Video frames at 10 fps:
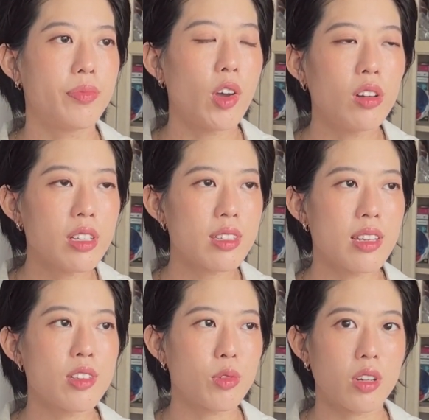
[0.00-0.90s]
all these
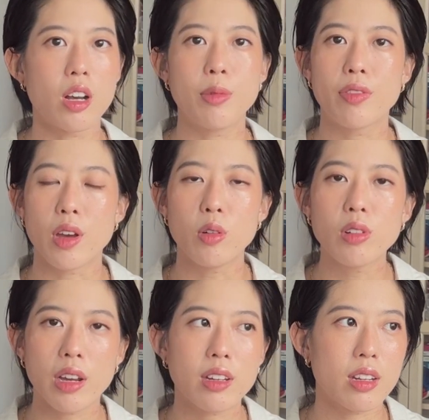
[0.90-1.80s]
things would come with their own
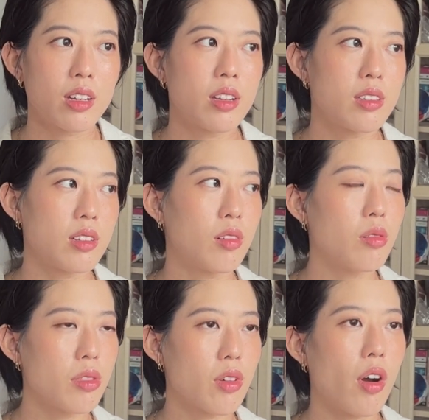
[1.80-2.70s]
ideas and their
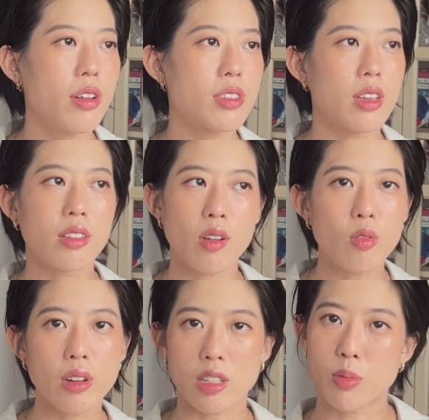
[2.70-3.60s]
own thoughts and their
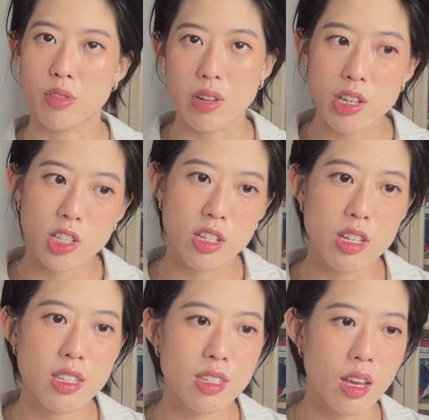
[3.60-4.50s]
own
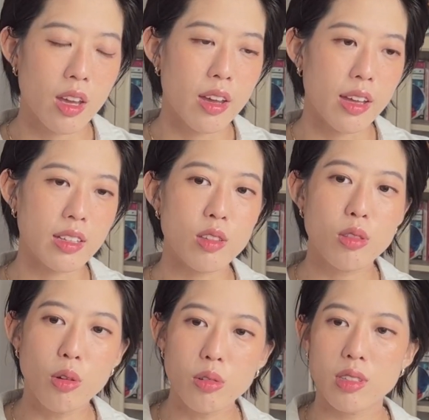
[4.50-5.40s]
explorations, and then
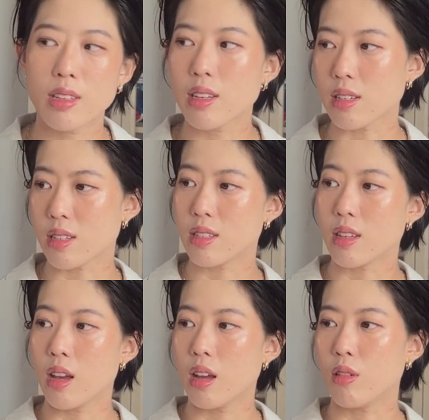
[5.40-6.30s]
those things
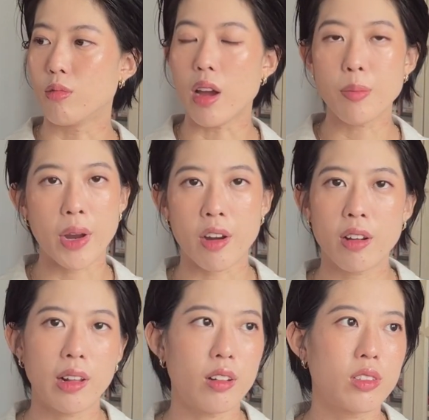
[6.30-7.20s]
run
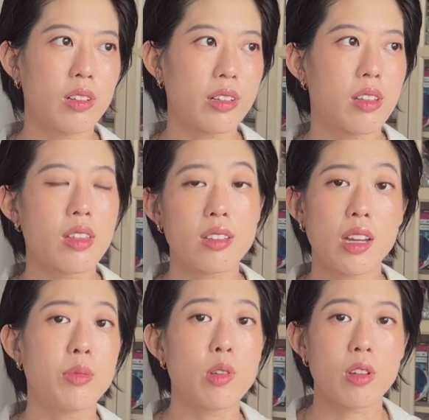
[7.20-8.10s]
parallel to like the things
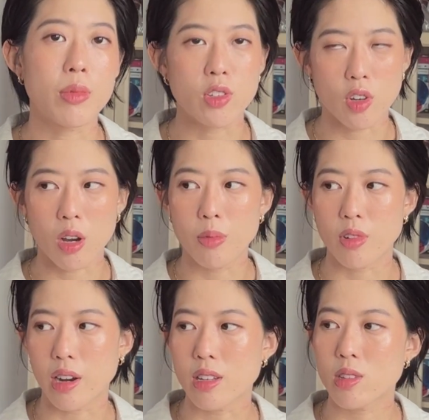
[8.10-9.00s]
that I'm doing in my job,
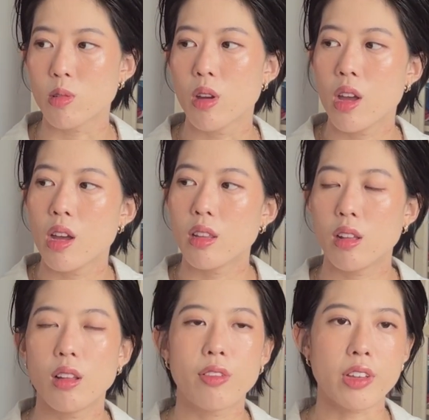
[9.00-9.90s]
right? So a
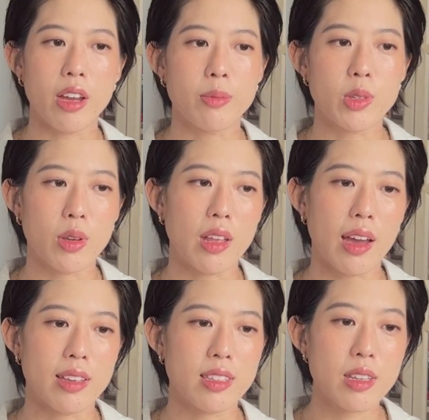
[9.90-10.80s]
lot of times when
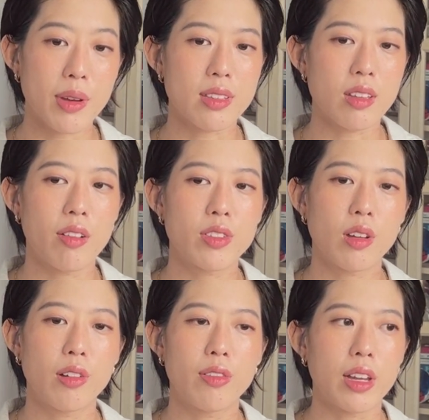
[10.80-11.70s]
I see myself
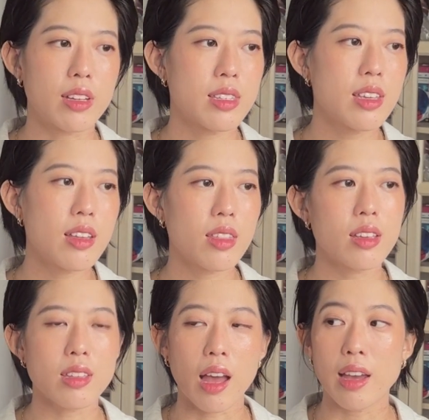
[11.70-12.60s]
sort of like seeing
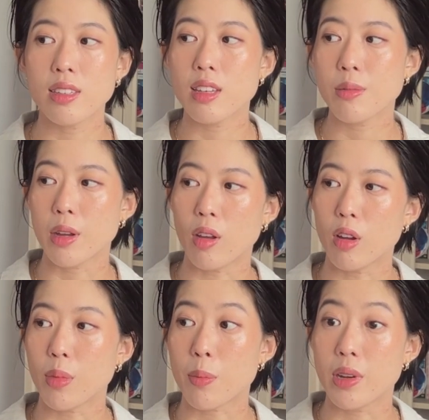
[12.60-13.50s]
things that I see
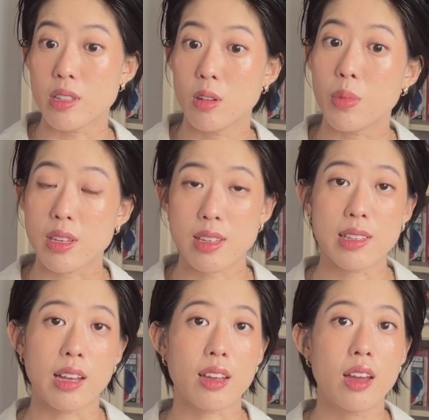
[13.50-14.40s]
on my personal
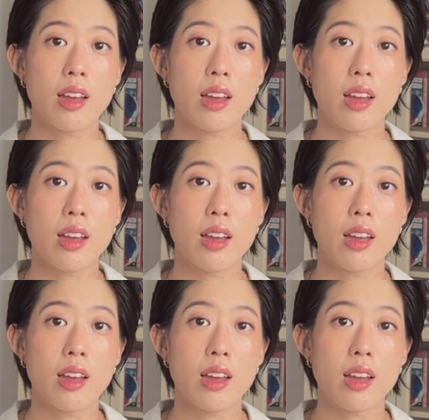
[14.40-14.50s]
basis, like